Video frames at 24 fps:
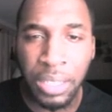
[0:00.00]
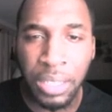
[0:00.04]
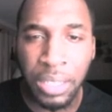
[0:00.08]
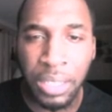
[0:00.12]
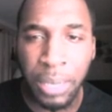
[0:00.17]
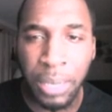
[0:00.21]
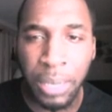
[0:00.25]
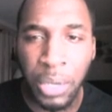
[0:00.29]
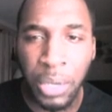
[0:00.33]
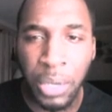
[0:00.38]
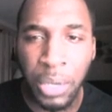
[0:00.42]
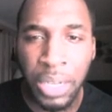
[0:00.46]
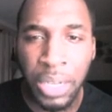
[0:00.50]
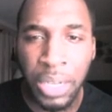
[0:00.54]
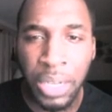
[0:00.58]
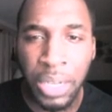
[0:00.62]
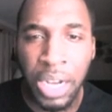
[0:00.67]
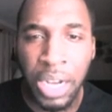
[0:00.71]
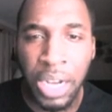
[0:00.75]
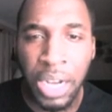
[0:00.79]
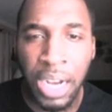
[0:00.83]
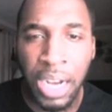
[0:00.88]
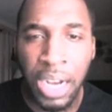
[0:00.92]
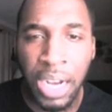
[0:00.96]
about
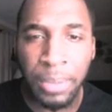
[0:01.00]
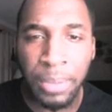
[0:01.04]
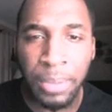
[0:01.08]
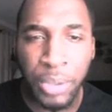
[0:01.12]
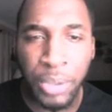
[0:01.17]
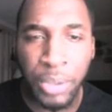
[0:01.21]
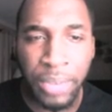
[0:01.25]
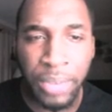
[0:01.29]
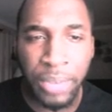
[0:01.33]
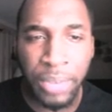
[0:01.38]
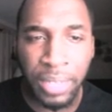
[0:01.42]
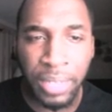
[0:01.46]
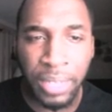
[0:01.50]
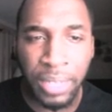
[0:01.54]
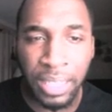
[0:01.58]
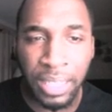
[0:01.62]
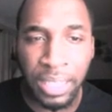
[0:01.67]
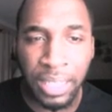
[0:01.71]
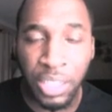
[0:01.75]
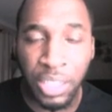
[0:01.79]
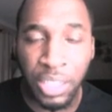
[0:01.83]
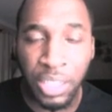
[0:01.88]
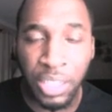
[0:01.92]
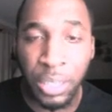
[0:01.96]
traffic, like
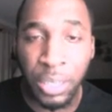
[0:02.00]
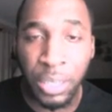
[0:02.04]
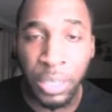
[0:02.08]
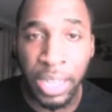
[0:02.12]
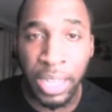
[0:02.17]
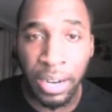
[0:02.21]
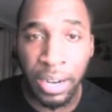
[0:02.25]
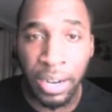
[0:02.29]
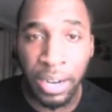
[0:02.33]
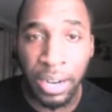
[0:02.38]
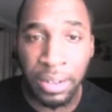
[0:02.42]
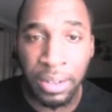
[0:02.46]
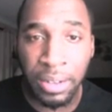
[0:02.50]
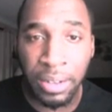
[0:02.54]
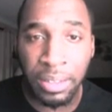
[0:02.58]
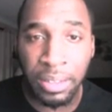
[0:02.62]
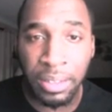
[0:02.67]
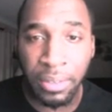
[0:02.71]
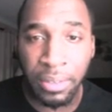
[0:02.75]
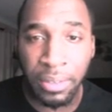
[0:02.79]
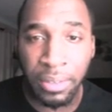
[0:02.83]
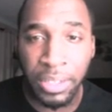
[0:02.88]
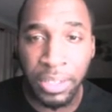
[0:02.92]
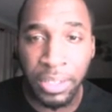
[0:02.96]
this one here,
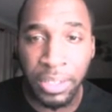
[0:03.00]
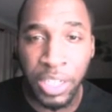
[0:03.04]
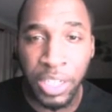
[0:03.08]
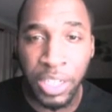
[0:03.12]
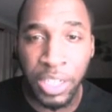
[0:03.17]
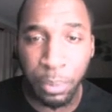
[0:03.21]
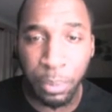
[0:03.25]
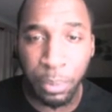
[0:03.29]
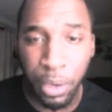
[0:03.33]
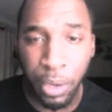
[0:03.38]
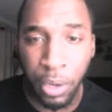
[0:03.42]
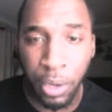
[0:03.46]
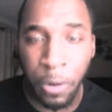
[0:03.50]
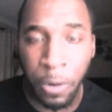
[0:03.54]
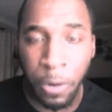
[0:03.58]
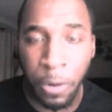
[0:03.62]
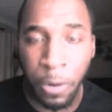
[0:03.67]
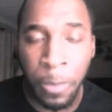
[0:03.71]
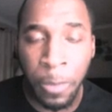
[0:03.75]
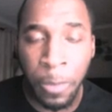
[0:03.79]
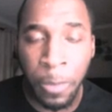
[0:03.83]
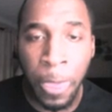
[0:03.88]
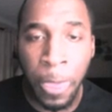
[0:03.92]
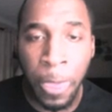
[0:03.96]
the Vertex Pro.
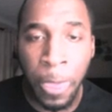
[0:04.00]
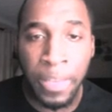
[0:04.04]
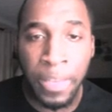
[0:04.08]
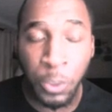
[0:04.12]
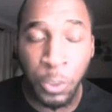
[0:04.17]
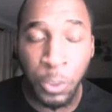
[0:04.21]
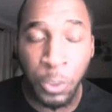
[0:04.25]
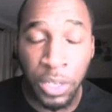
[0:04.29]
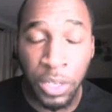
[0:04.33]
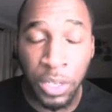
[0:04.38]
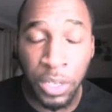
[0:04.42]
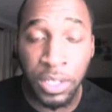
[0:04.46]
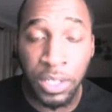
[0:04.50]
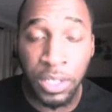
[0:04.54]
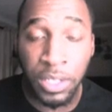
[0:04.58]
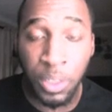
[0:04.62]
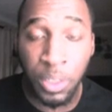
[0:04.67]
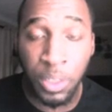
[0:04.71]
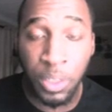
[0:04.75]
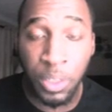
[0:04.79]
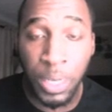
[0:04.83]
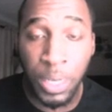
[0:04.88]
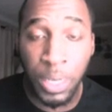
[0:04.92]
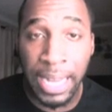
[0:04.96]
It's
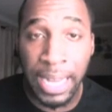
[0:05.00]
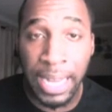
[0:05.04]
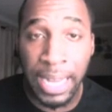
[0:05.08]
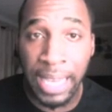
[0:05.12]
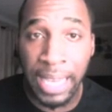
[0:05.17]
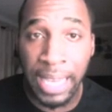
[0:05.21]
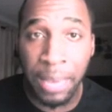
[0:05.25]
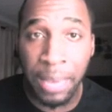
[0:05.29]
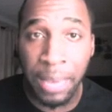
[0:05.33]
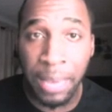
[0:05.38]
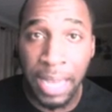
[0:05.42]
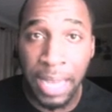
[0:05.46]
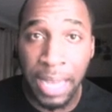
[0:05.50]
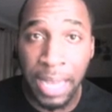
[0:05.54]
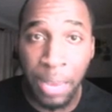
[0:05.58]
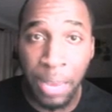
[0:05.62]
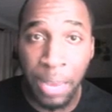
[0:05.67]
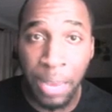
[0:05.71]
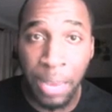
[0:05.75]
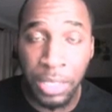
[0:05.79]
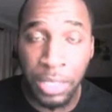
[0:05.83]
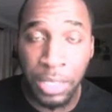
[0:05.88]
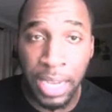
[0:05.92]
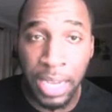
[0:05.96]
the one I came in
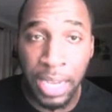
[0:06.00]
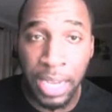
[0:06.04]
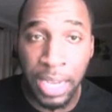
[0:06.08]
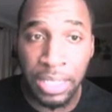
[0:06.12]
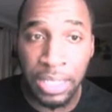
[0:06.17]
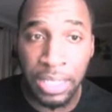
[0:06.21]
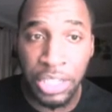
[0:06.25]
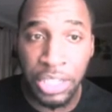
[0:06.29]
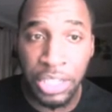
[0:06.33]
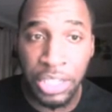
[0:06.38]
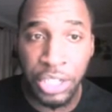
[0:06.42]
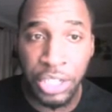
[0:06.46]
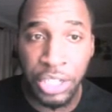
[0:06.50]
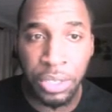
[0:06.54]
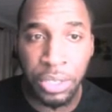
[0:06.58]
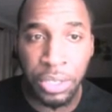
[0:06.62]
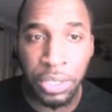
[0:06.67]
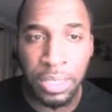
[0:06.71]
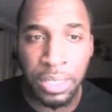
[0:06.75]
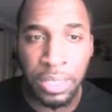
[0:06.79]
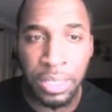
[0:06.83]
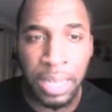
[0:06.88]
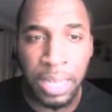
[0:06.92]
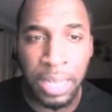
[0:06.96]
at, which I suggest you
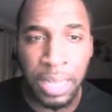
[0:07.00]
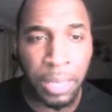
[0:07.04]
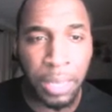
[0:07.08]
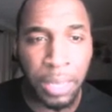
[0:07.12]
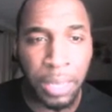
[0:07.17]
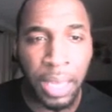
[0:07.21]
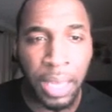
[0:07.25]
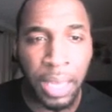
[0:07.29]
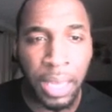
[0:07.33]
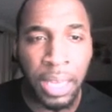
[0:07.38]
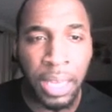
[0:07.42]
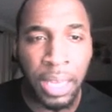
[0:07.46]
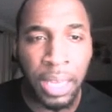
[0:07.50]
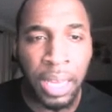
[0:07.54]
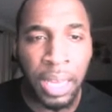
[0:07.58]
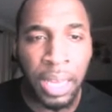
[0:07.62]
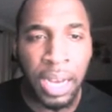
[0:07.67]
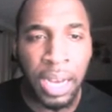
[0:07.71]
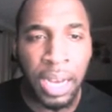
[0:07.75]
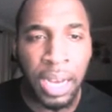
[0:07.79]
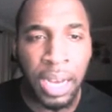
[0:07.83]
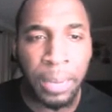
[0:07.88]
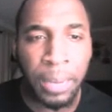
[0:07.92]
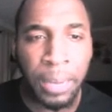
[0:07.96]
do the same thing,
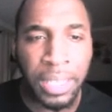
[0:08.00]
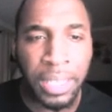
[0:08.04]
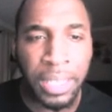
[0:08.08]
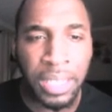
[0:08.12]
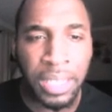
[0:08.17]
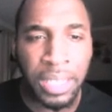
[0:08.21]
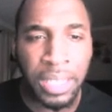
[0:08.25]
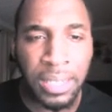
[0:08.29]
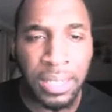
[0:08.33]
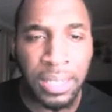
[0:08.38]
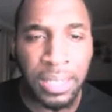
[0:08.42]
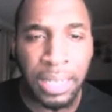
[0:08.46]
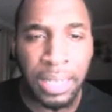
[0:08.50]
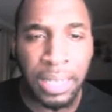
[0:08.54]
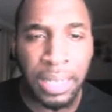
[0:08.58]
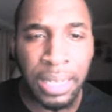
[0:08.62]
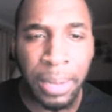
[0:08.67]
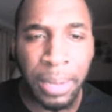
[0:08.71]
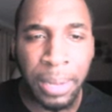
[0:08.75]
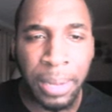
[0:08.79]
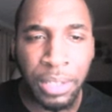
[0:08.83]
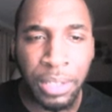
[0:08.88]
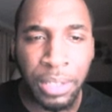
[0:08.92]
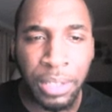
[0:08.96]
because it talks a lot
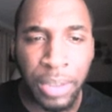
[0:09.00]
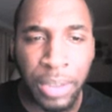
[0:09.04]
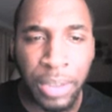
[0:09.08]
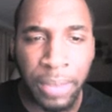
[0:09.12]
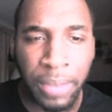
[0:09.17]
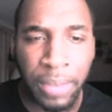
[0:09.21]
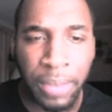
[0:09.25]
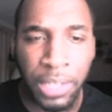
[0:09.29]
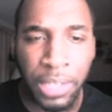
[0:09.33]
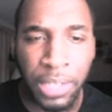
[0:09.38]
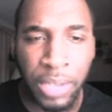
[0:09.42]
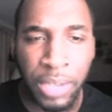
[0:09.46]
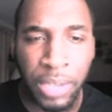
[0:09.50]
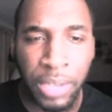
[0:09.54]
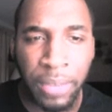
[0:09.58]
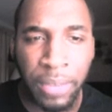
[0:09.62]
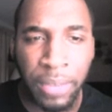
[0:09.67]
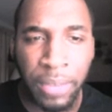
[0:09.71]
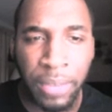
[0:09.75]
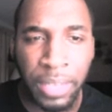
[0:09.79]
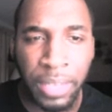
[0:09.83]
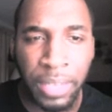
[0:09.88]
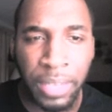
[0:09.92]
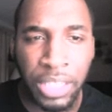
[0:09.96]
about
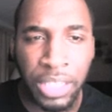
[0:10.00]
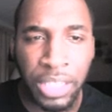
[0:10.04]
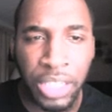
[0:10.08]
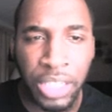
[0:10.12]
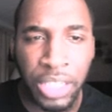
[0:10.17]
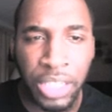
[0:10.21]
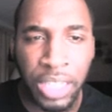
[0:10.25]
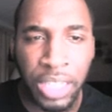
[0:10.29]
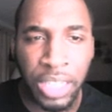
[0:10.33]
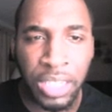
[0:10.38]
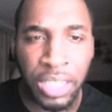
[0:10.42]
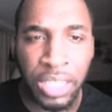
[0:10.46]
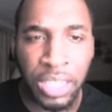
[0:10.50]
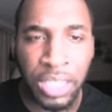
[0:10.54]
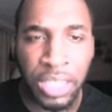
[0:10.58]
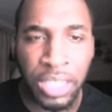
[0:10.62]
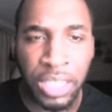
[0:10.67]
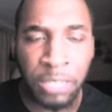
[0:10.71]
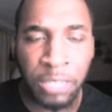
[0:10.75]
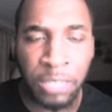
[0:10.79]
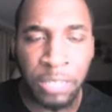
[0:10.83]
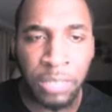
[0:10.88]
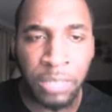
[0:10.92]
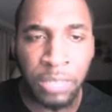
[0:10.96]
traffic
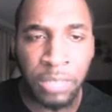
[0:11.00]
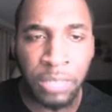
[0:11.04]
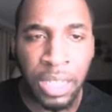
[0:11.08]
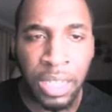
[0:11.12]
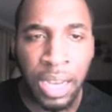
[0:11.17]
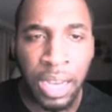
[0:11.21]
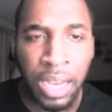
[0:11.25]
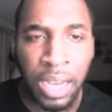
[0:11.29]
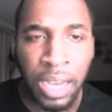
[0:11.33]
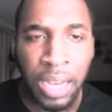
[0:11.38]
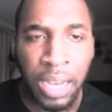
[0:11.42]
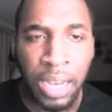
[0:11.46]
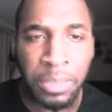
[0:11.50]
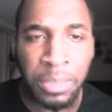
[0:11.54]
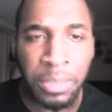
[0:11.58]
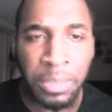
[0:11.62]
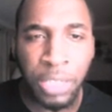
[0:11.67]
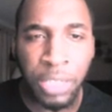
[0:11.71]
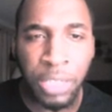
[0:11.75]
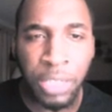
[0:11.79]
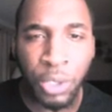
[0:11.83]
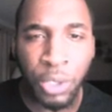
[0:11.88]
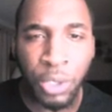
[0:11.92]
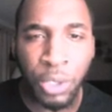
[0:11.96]
exchanges,
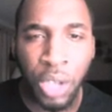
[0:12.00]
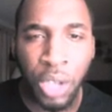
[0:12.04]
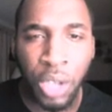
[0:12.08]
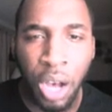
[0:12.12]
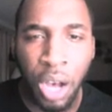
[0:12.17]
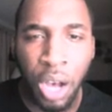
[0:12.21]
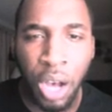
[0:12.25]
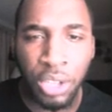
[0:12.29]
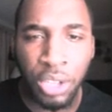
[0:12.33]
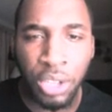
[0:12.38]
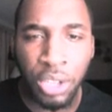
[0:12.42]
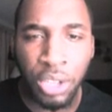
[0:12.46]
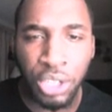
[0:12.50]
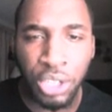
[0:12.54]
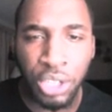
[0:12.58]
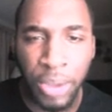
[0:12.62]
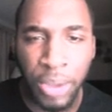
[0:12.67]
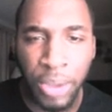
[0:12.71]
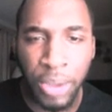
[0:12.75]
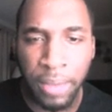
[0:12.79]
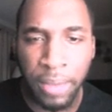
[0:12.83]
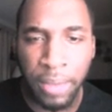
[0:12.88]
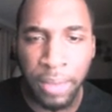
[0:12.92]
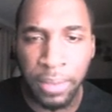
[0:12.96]
zero cost
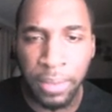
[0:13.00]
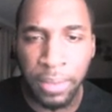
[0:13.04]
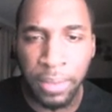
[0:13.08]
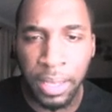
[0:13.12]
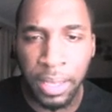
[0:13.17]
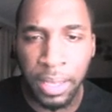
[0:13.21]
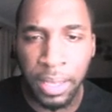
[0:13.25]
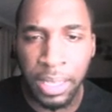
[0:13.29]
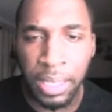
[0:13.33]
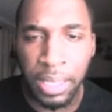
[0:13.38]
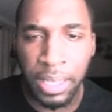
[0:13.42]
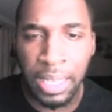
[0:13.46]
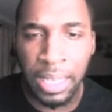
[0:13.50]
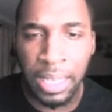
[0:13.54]
traffic,